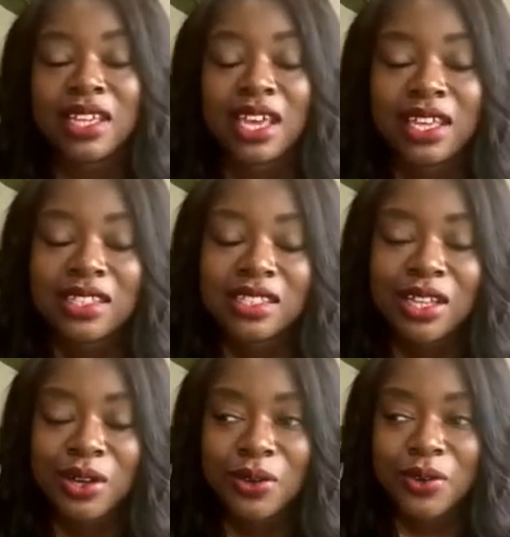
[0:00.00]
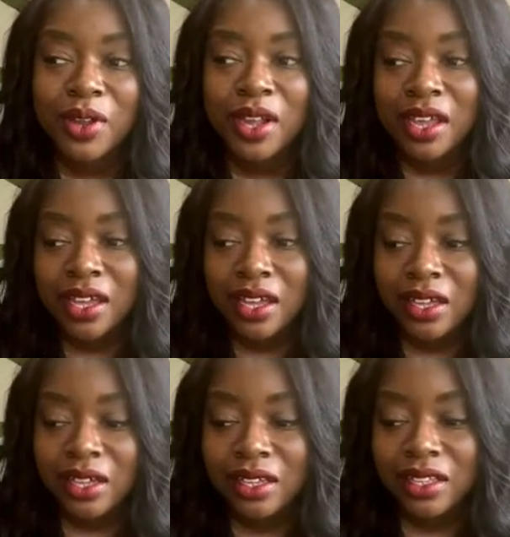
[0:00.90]
And so
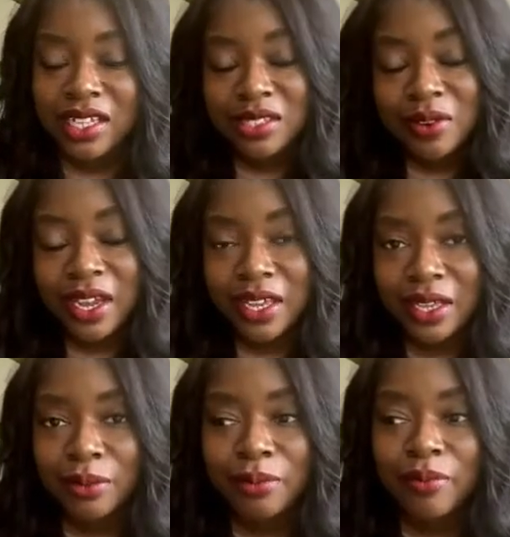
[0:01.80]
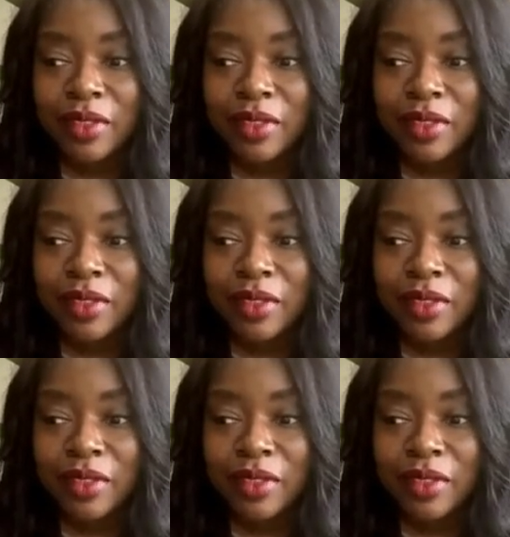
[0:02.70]
that's where I am.